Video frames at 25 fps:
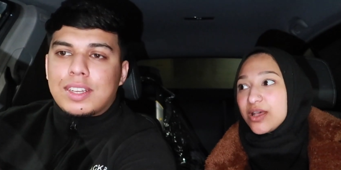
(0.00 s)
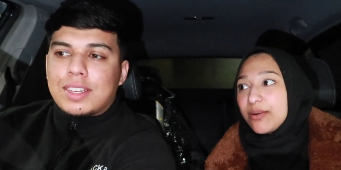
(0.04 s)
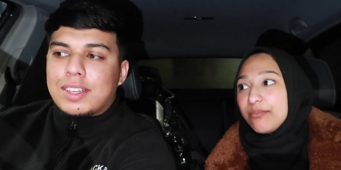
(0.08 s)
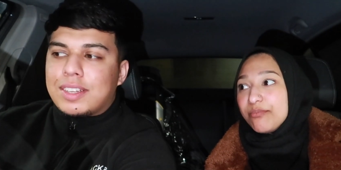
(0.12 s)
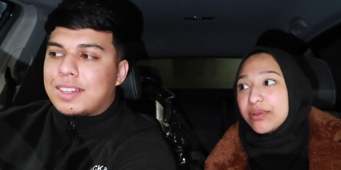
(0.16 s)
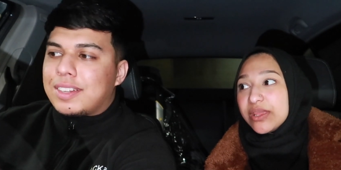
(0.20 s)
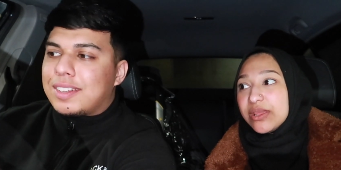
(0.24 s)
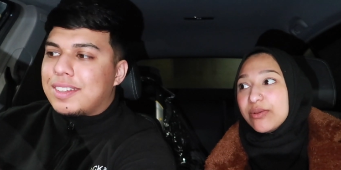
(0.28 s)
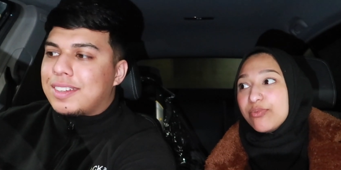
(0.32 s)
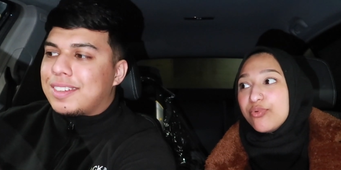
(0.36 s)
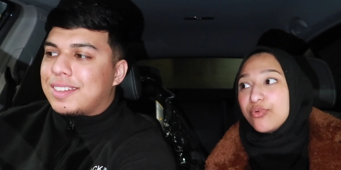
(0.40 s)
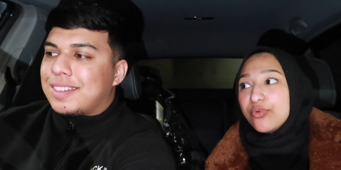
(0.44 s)
Speaker 1: Some
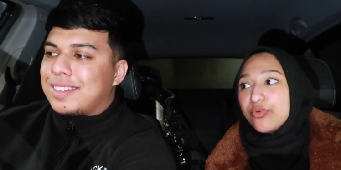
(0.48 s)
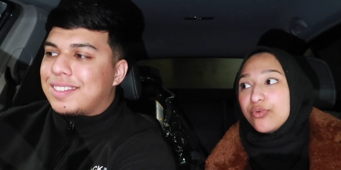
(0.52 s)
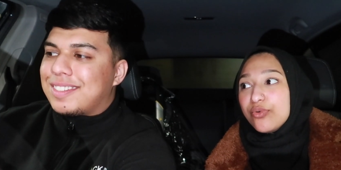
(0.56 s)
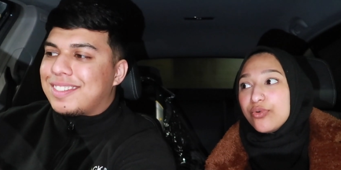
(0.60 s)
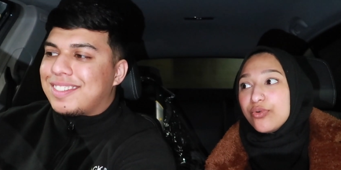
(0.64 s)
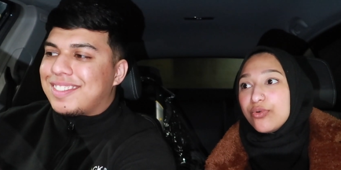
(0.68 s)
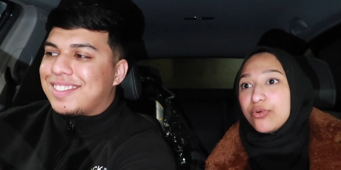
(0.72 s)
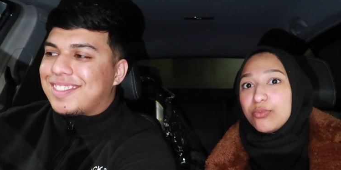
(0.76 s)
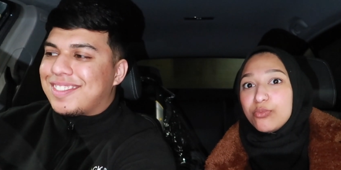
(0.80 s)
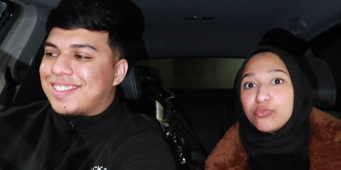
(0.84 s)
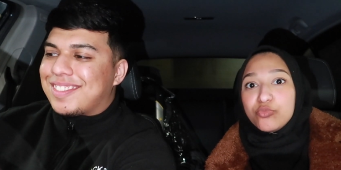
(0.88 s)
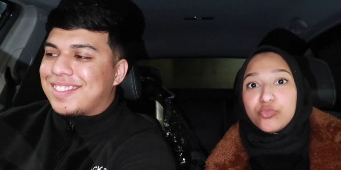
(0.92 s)

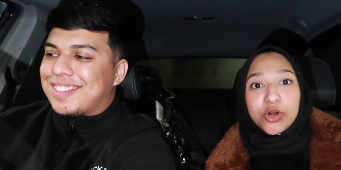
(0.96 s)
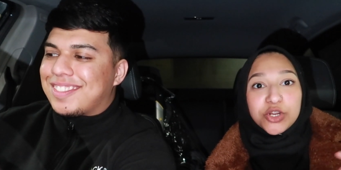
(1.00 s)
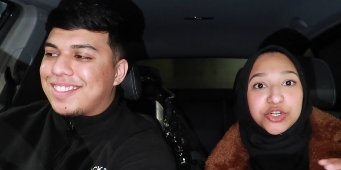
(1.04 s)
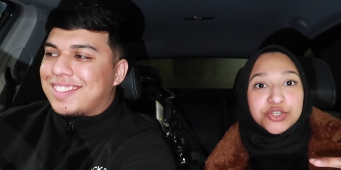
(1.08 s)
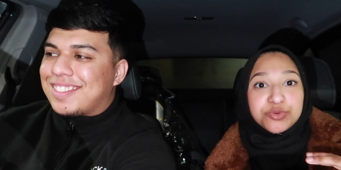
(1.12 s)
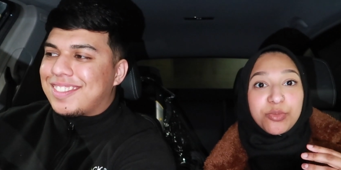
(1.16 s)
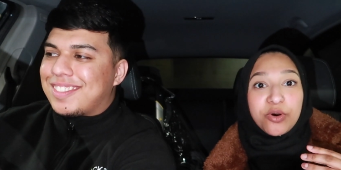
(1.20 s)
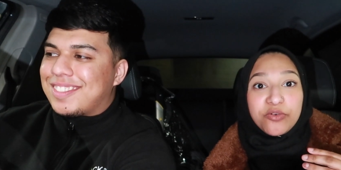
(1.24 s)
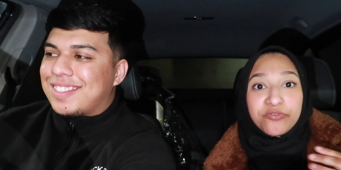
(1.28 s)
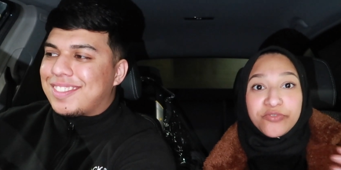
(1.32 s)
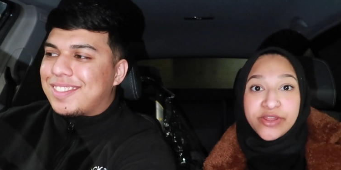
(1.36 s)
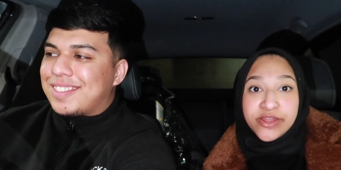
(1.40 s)
people
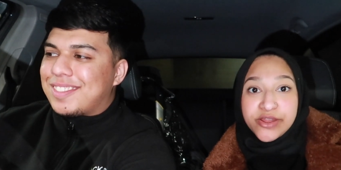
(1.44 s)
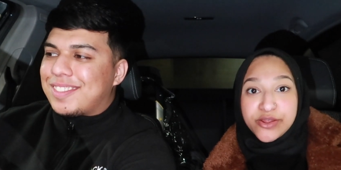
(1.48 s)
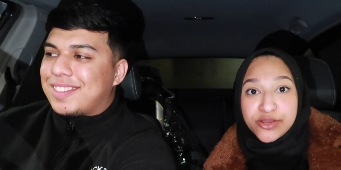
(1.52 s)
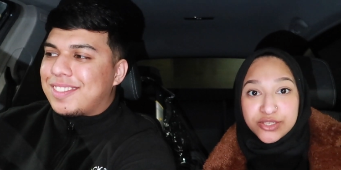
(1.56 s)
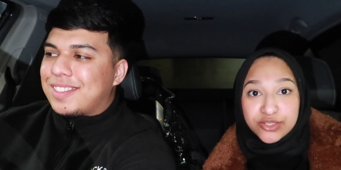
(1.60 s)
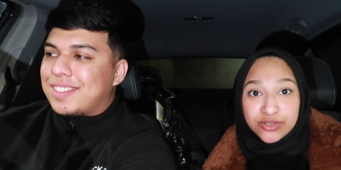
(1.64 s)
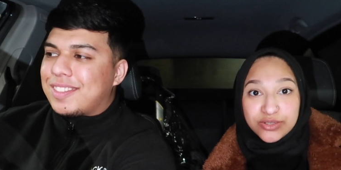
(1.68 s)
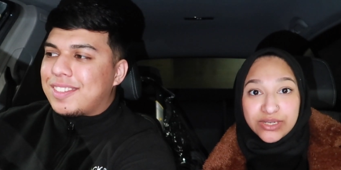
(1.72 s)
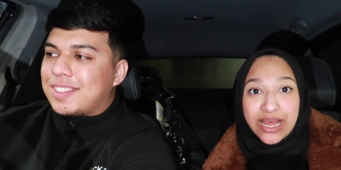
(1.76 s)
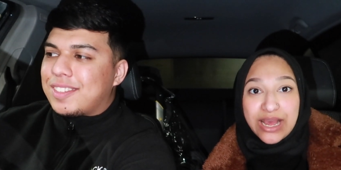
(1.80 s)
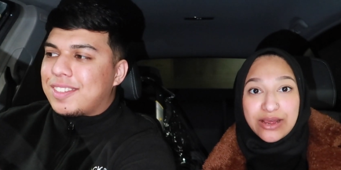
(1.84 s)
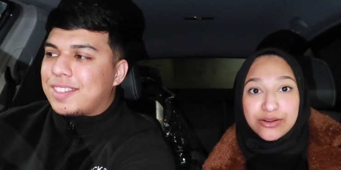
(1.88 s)
watch more
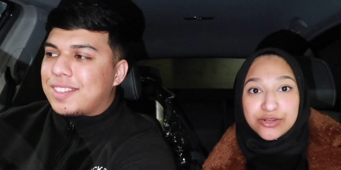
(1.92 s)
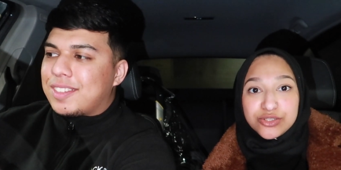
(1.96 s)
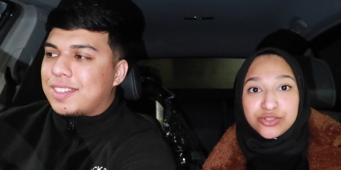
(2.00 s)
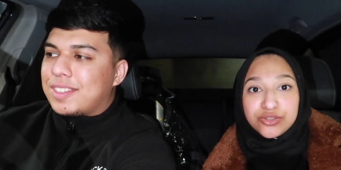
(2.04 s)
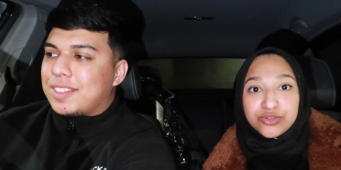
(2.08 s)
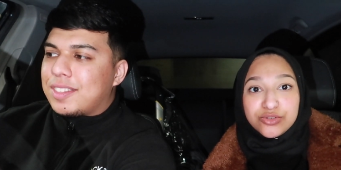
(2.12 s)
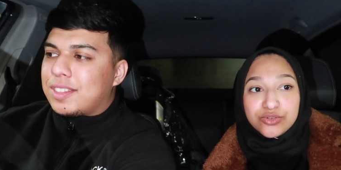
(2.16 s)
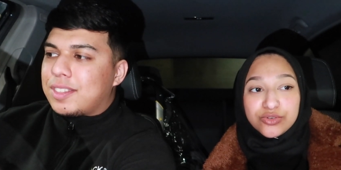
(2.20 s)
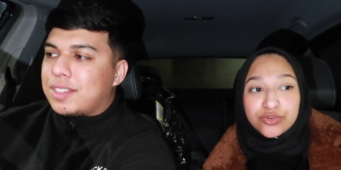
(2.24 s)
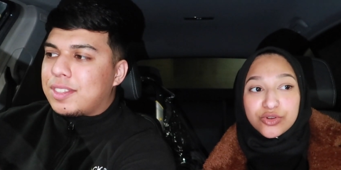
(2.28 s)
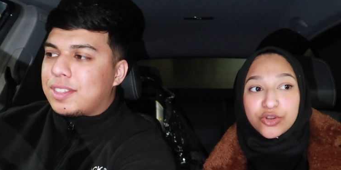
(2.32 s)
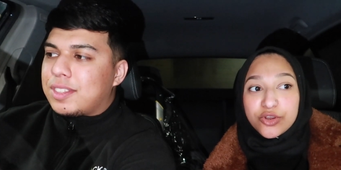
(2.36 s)
videos on how to